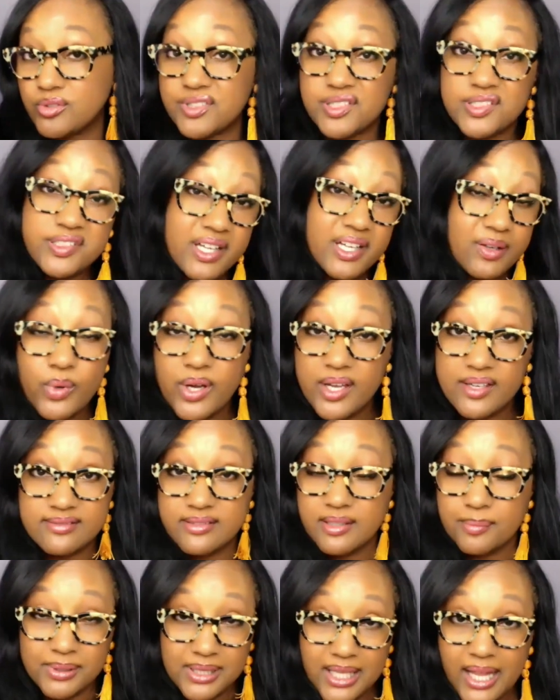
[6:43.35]
It's the same way as
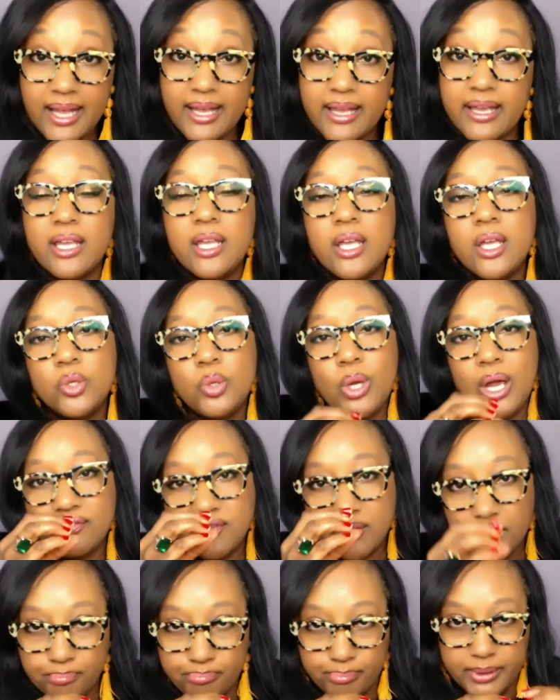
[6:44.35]
in a play, you have
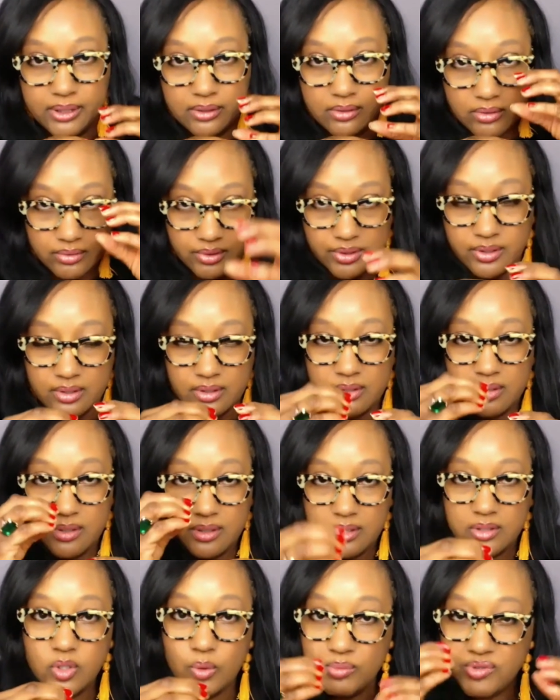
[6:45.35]
to build.
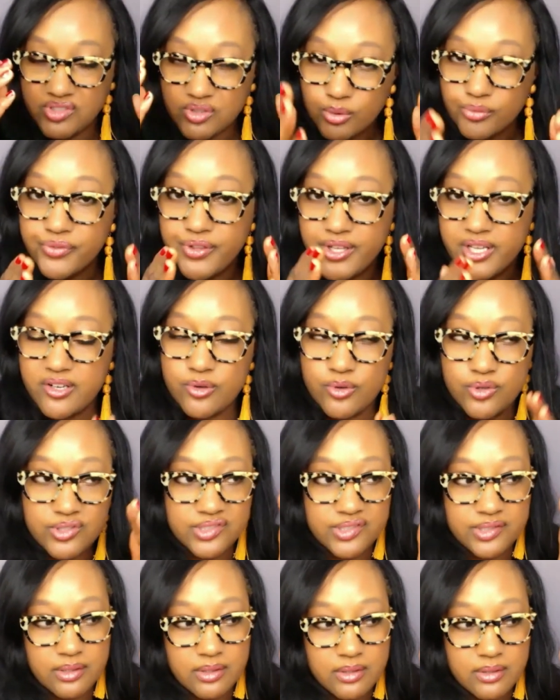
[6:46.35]
The musical theater
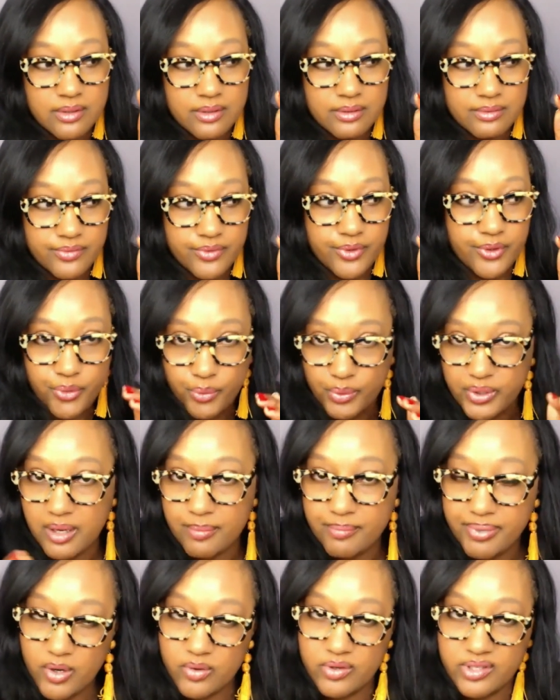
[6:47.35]
is the three
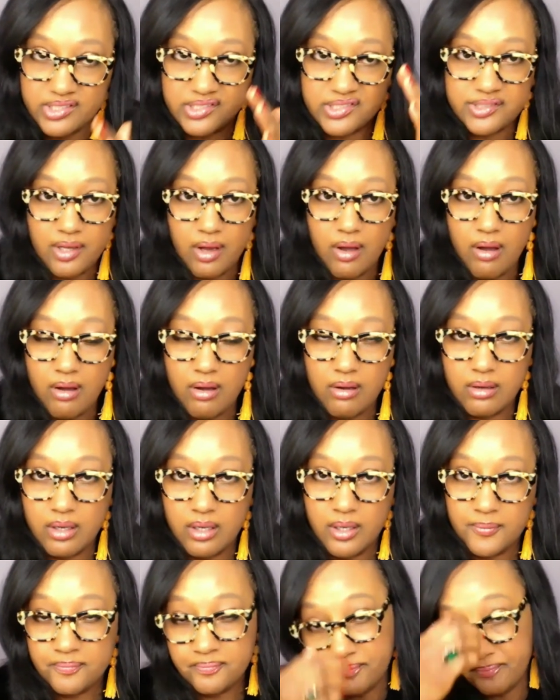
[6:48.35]
components: song,
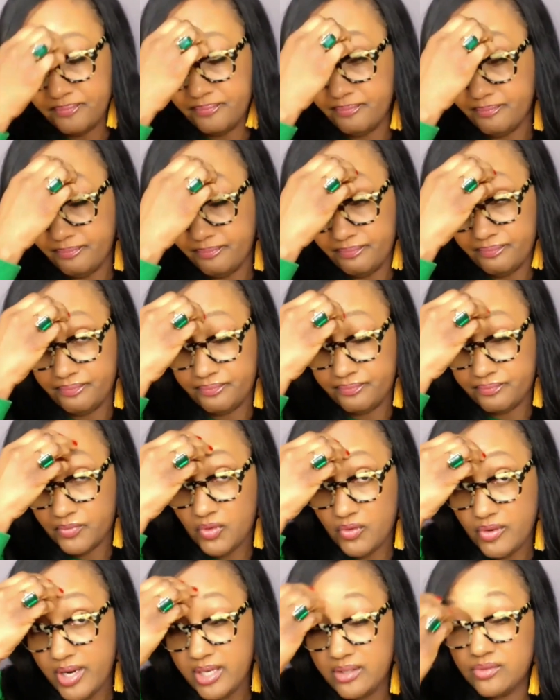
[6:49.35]

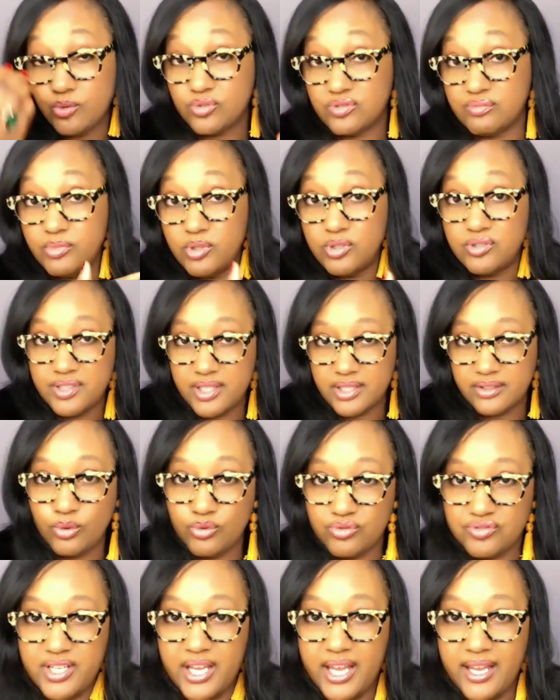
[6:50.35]
right? There's music,
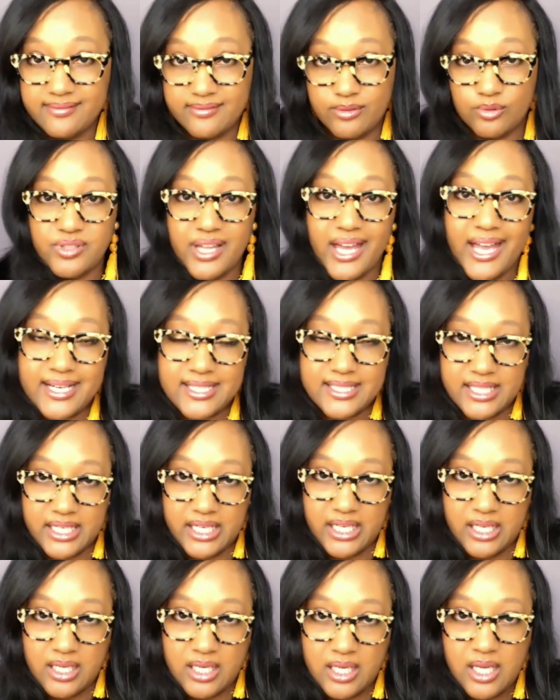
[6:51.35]
there's dance, there's acting.